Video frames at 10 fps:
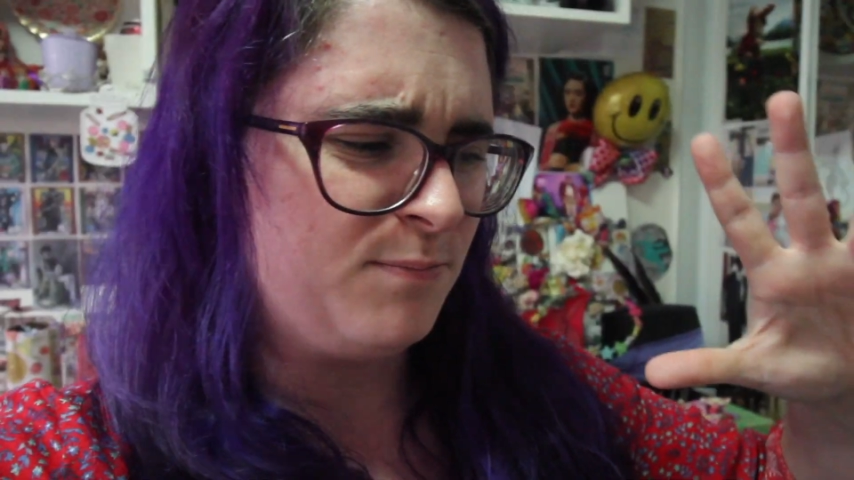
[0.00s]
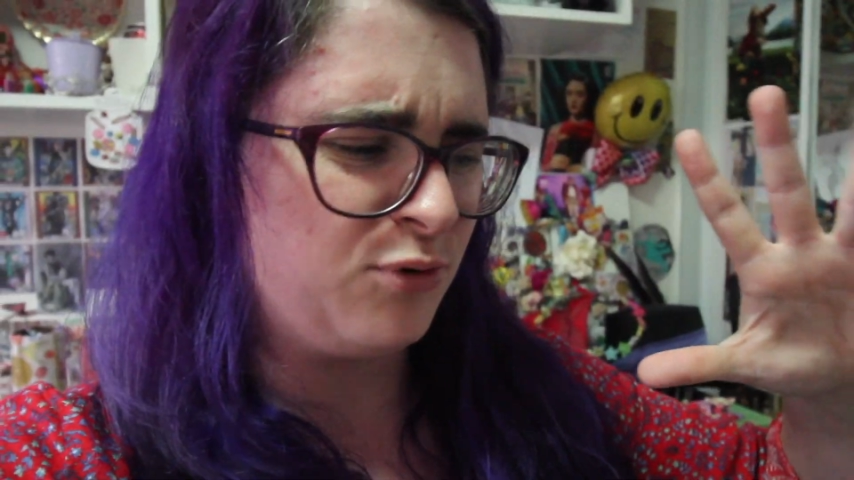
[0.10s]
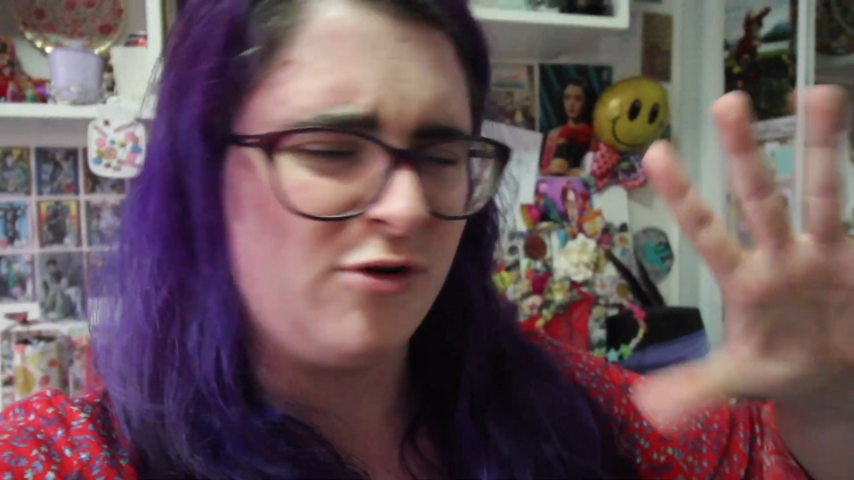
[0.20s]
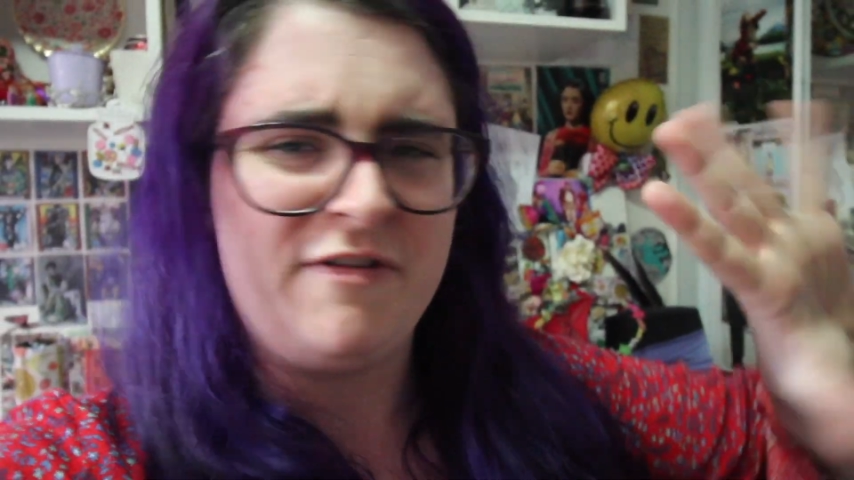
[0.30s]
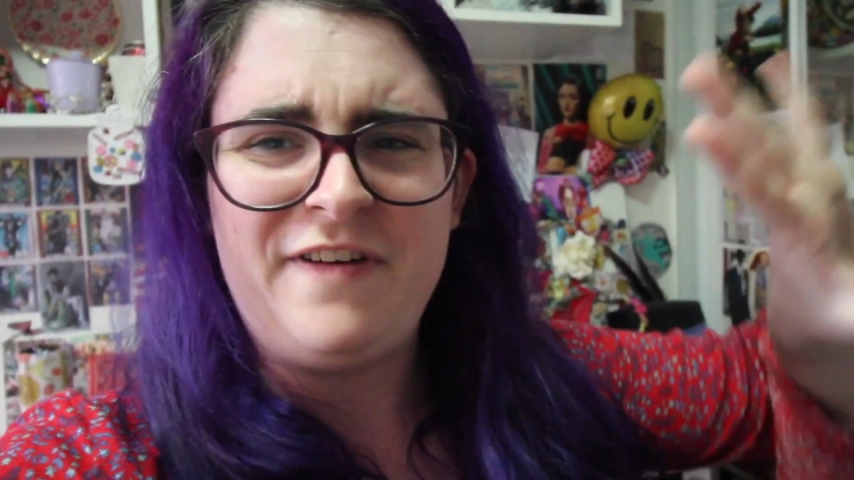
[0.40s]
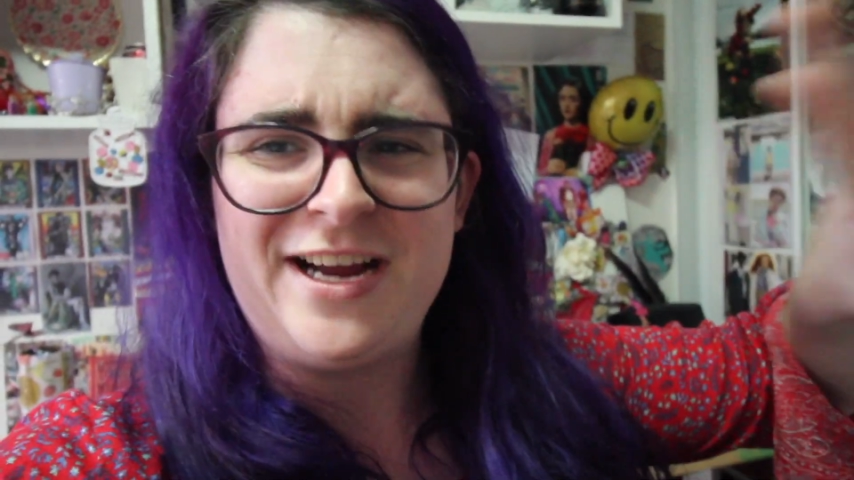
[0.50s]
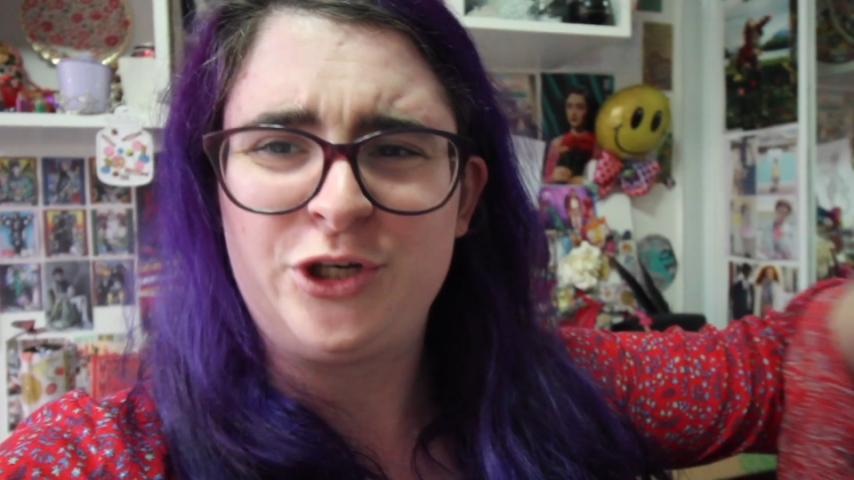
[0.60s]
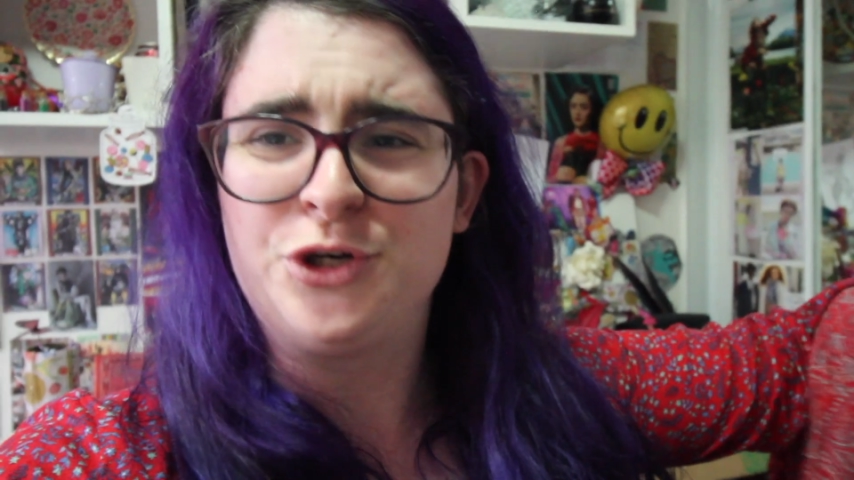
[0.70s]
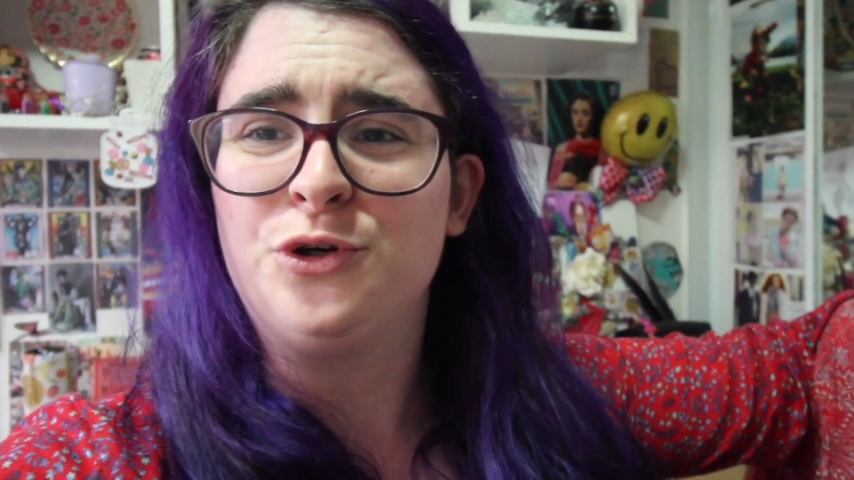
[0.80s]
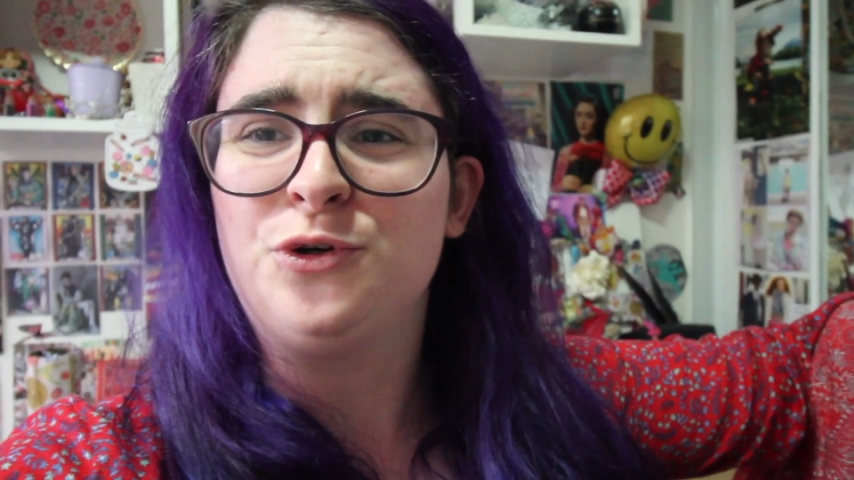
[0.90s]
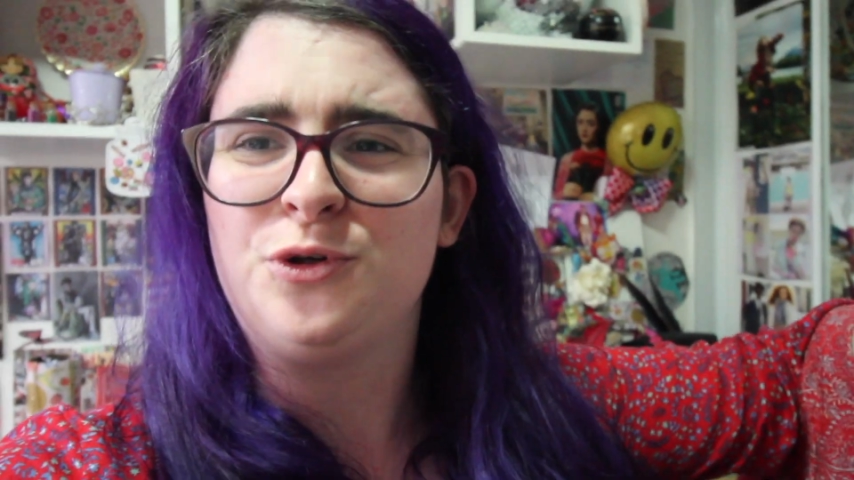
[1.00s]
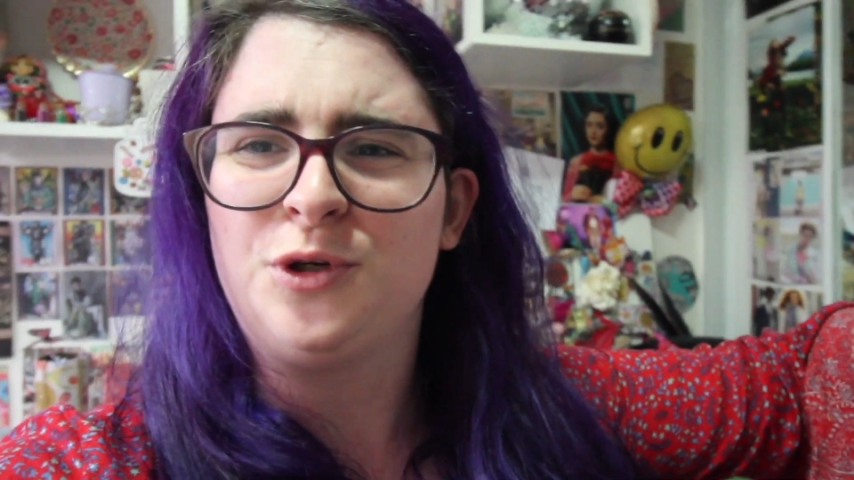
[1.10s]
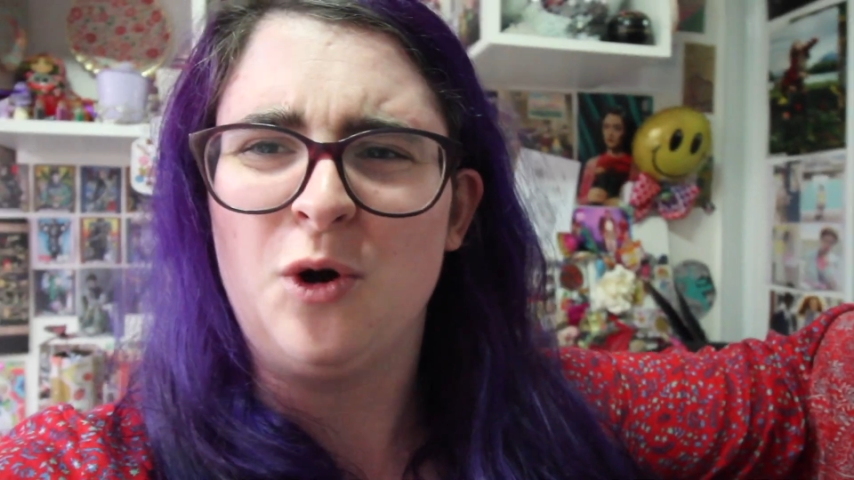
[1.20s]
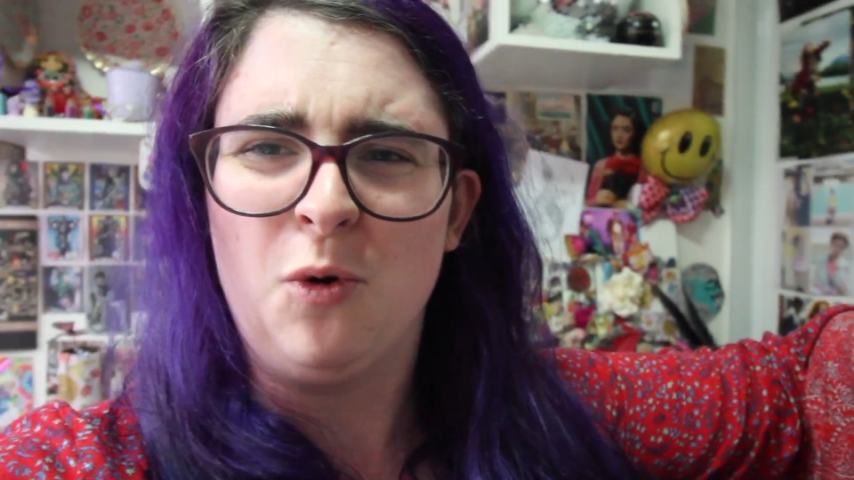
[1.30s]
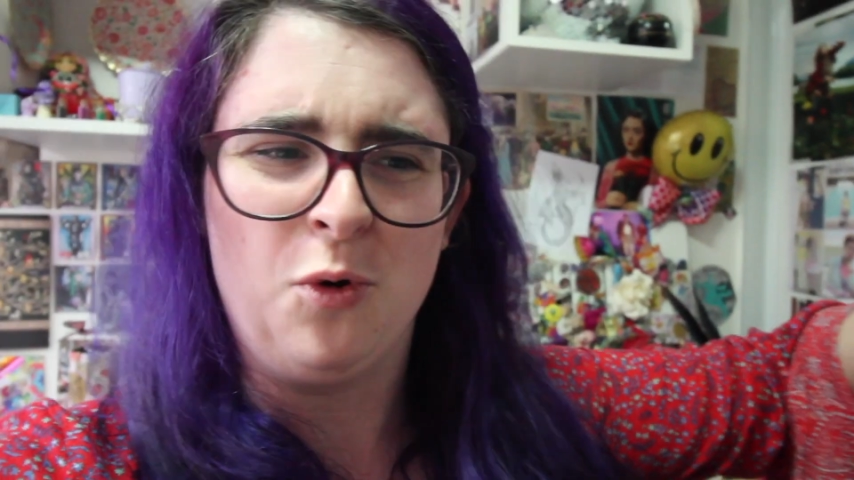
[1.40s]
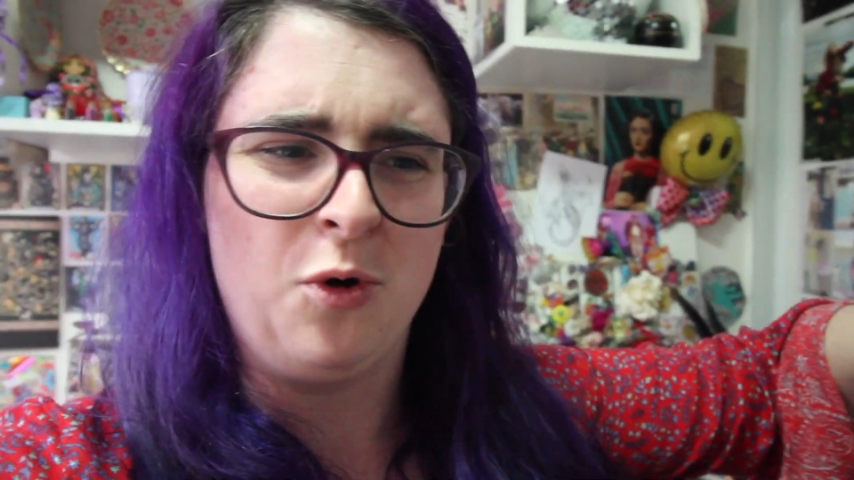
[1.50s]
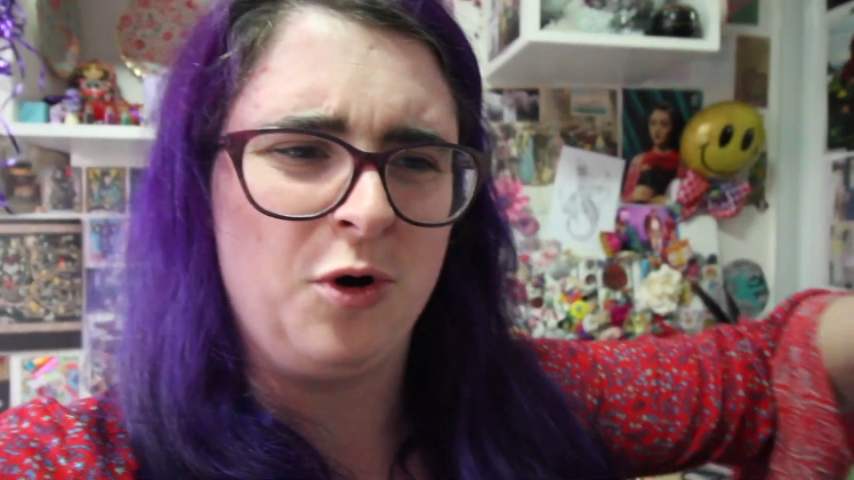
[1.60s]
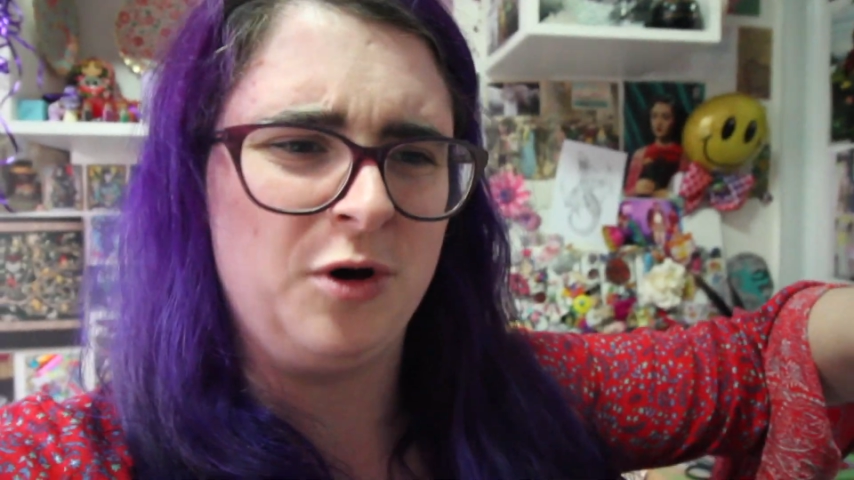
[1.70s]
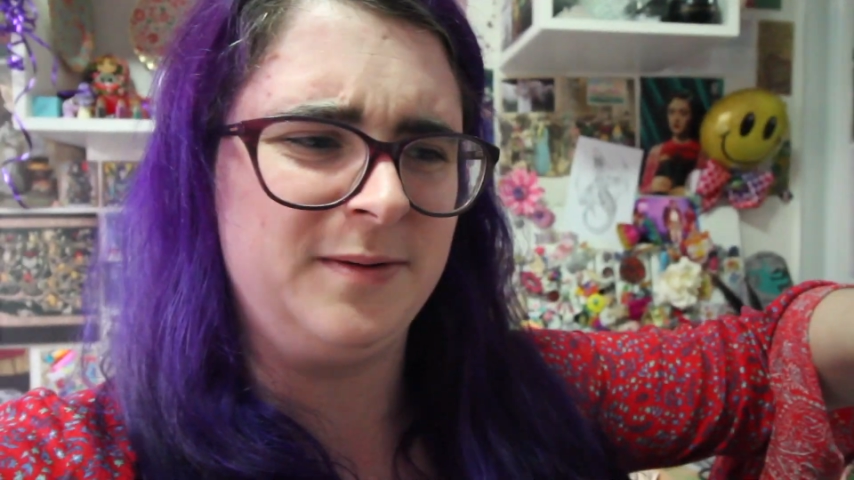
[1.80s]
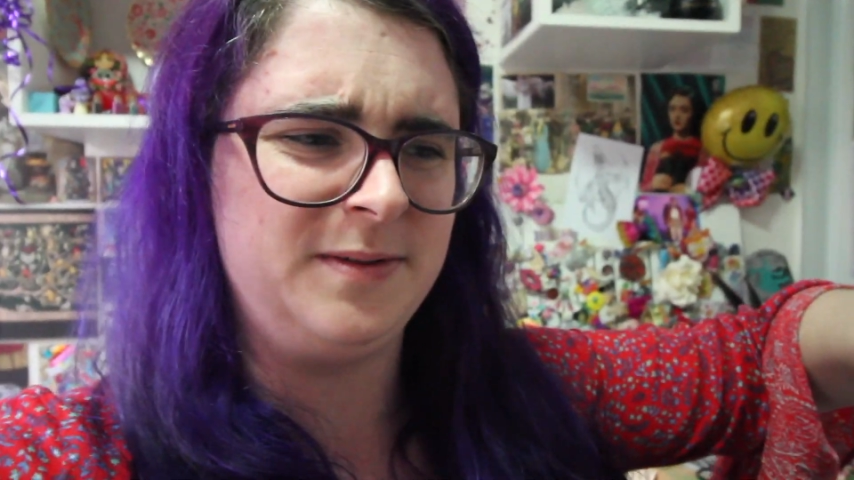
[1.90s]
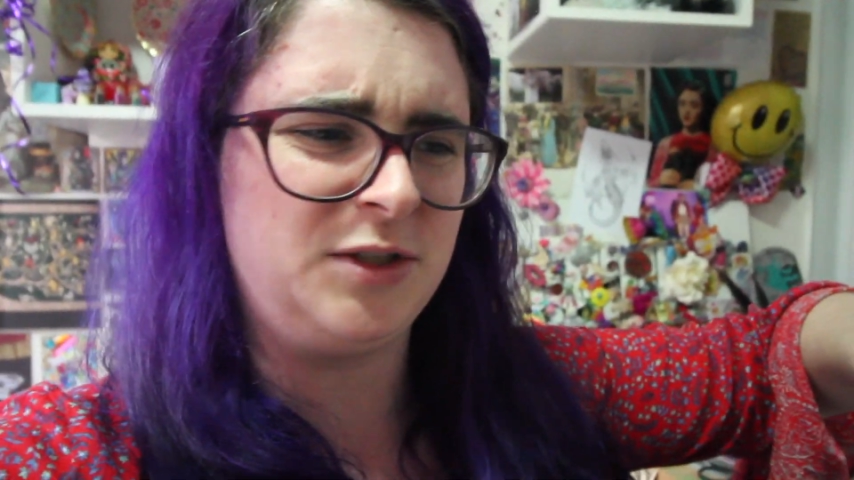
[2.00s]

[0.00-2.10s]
professional or